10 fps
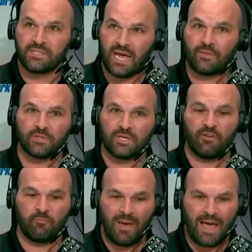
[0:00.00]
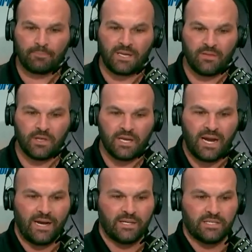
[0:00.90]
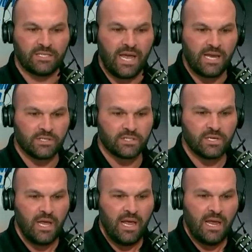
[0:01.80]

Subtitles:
deaths have mapped in the United States,